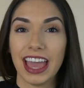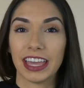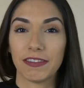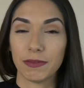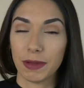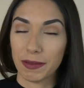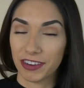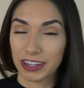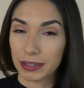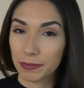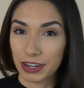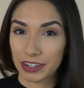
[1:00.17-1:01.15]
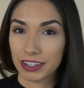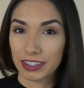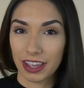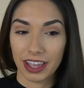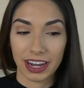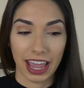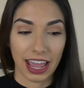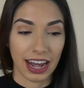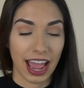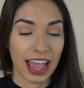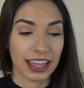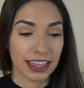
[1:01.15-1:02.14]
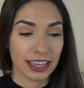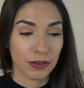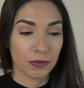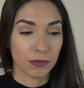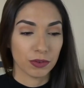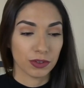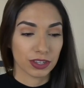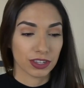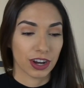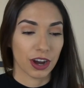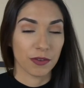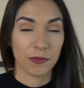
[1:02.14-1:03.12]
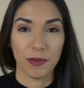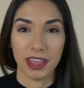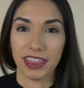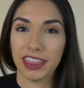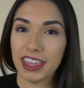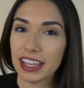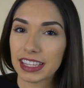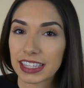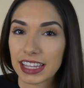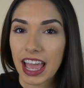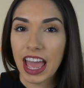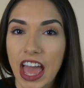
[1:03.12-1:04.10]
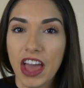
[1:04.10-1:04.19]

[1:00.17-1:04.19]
giving my first impressions on, and I think we'll start with this